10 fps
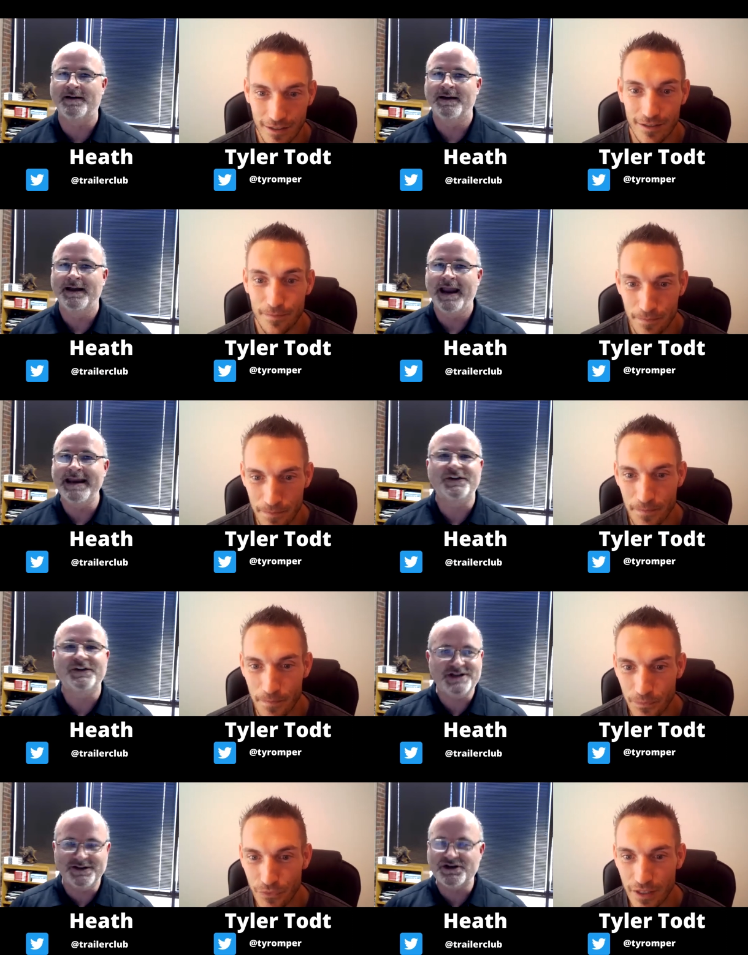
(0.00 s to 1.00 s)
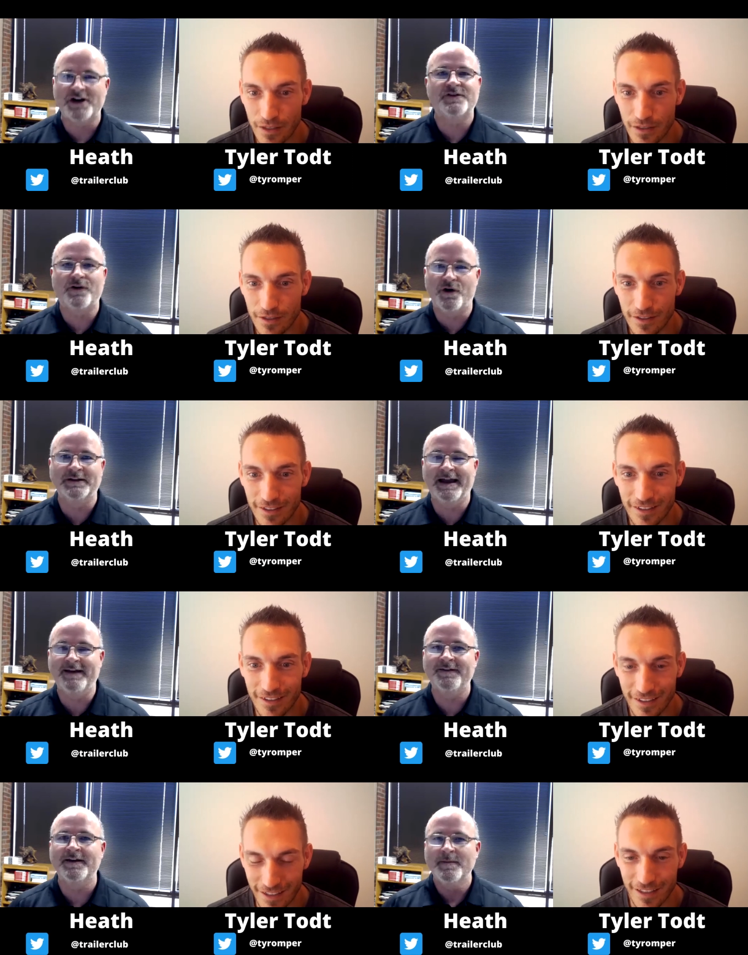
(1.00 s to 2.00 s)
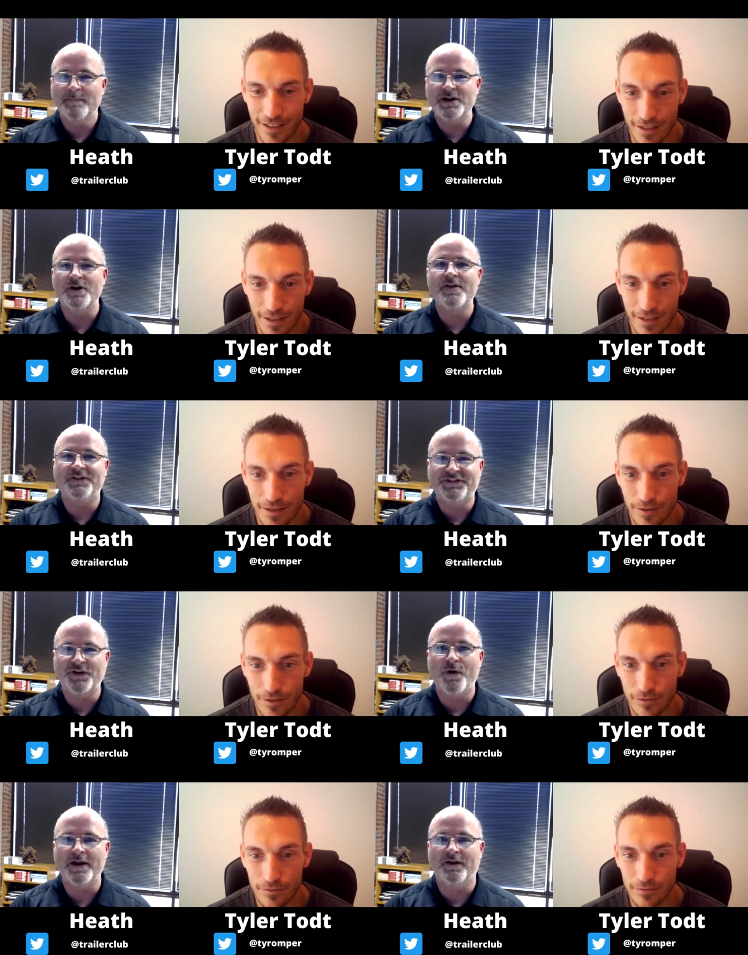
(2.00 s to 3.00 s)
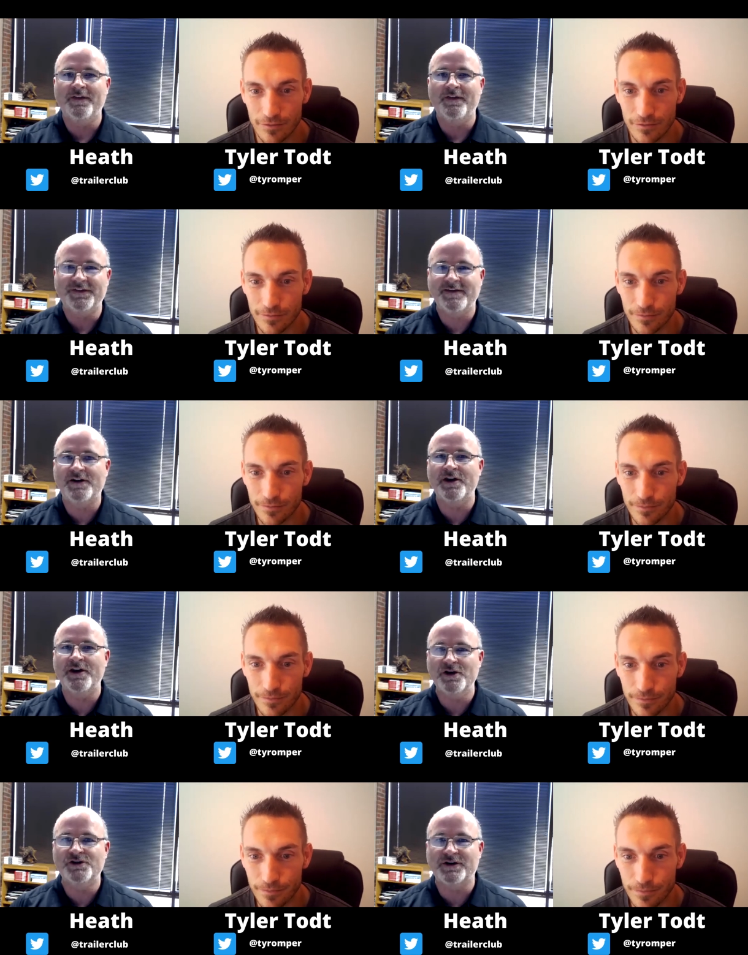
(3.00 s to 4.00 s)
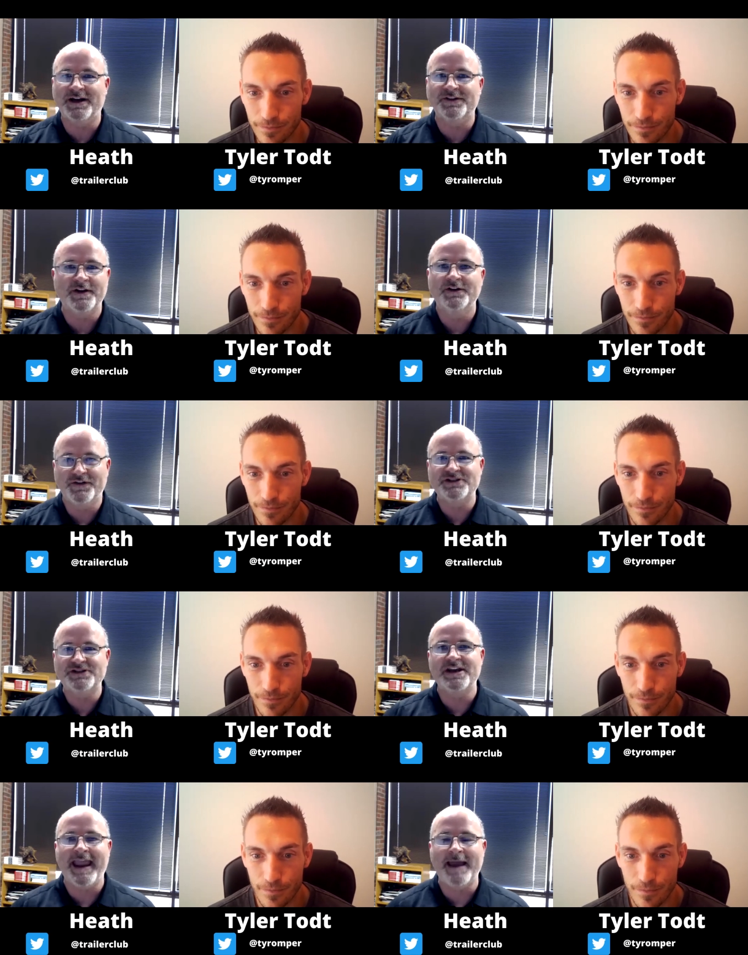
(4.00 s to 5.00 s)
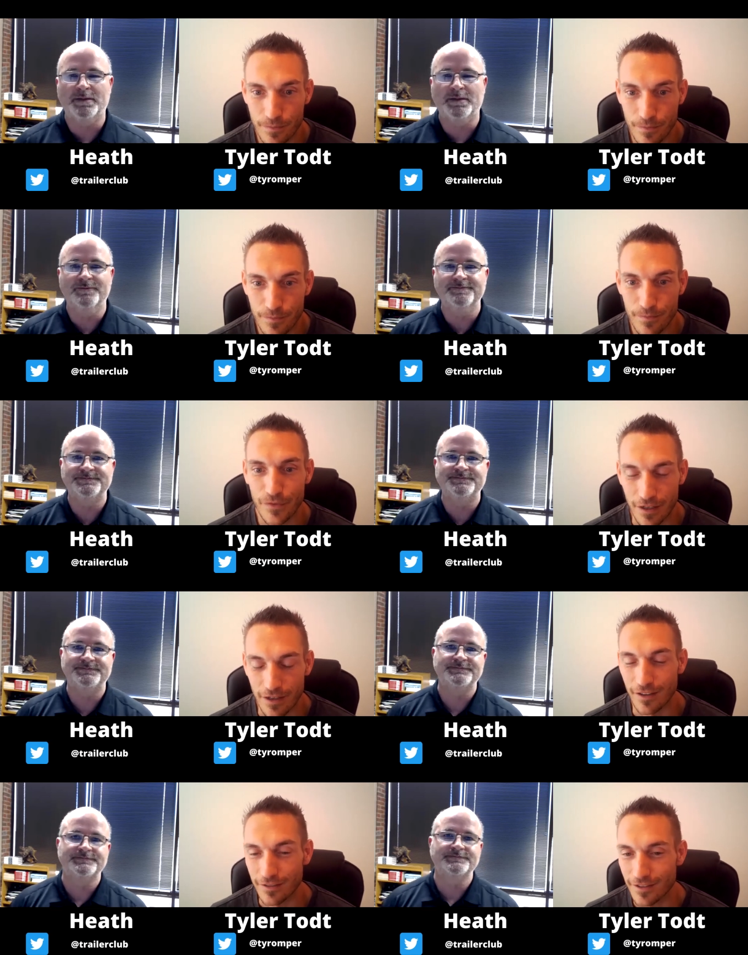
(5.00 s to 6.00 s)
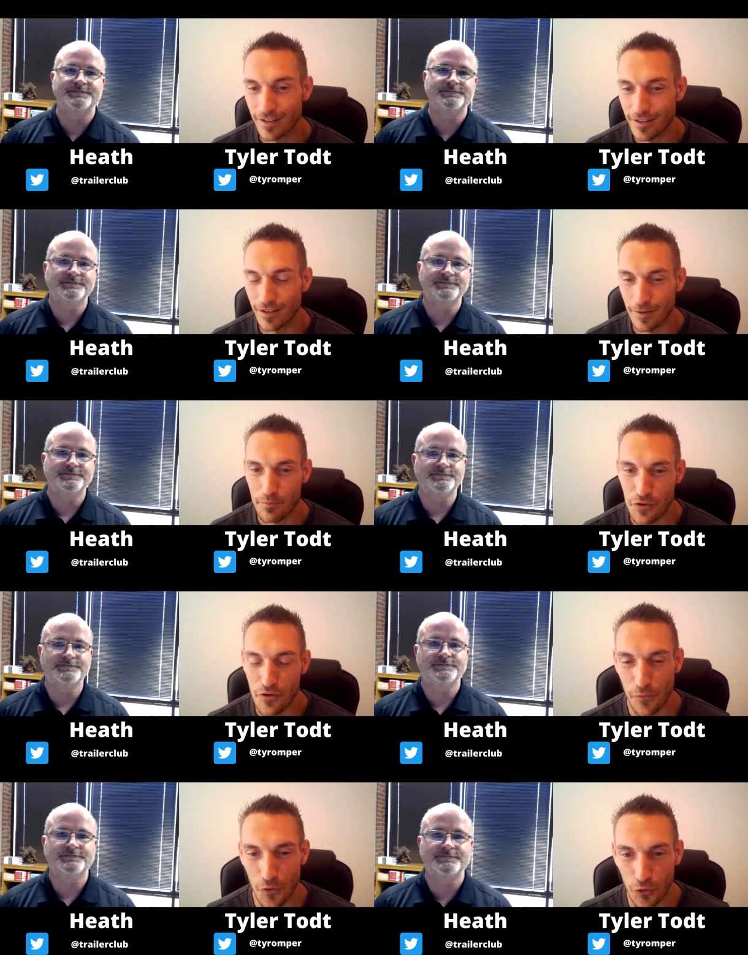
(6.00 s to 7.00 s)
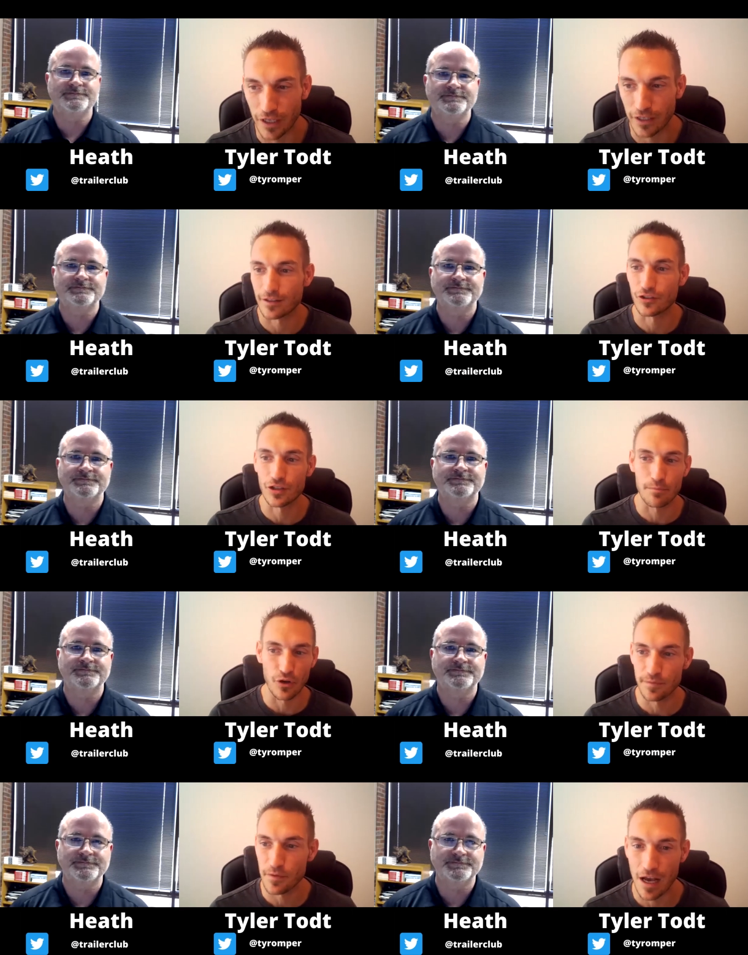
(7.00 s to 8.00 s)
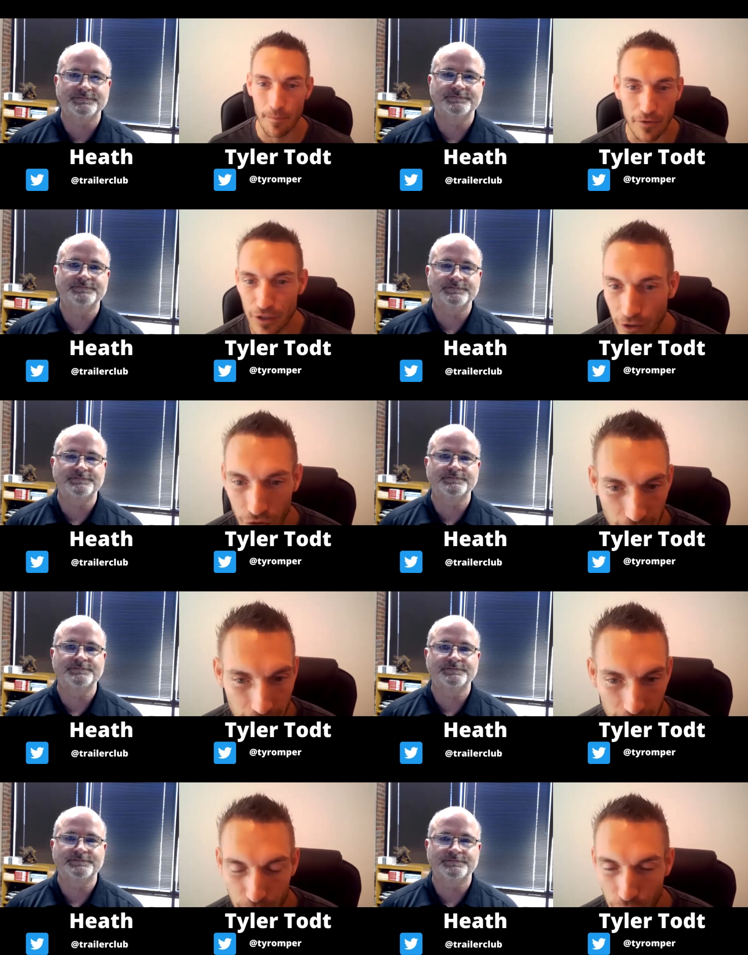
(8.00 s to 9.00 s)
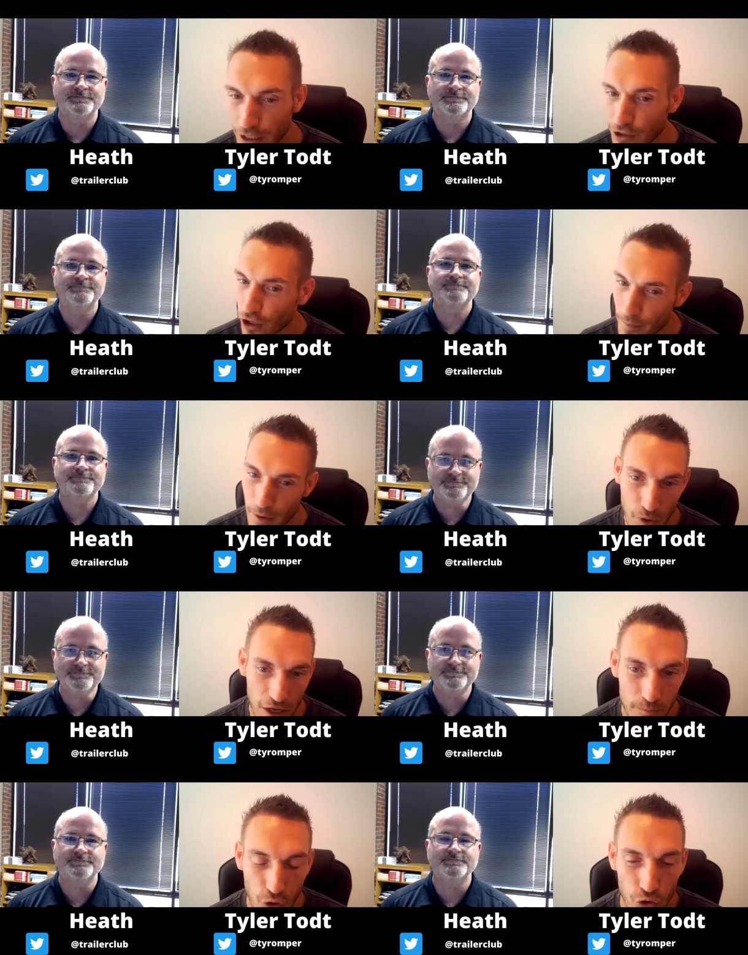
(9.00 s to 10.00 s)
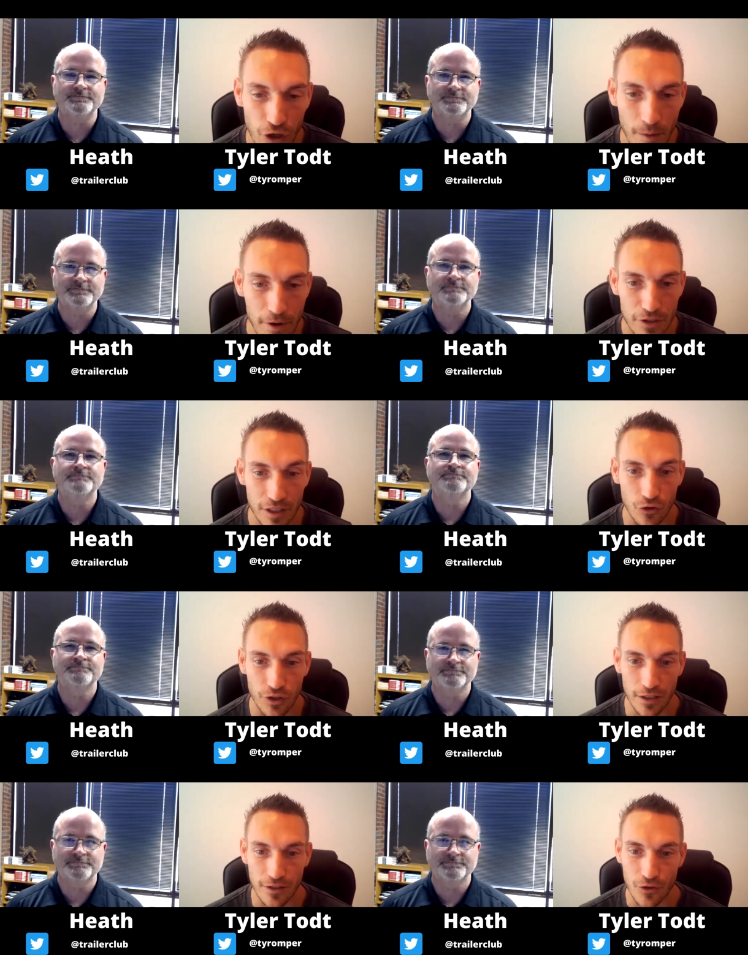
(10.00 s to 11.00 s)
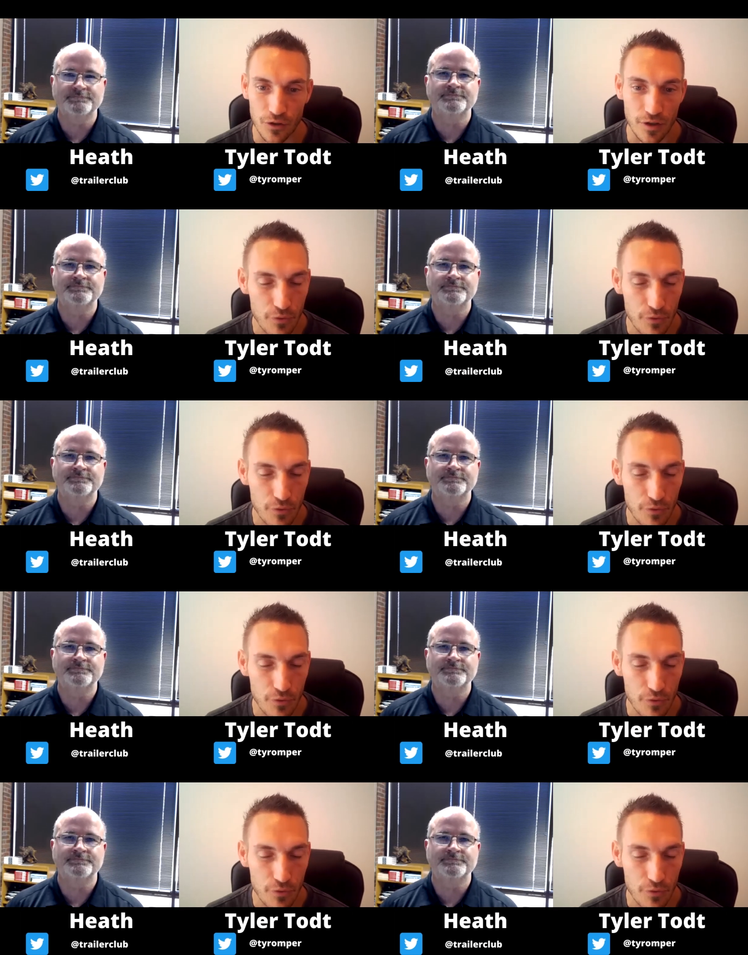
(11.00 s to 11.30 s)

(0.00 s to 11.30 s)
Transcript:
Speaker 1: And yes, she's in charge of her own life, but you're the soil that's giving her the nutrients so that she can bloom.
Speaker 2: And it's, it's, it's a beautiful, like she builds me up every single day. I feel like I try my best, build her up every single day too. It's a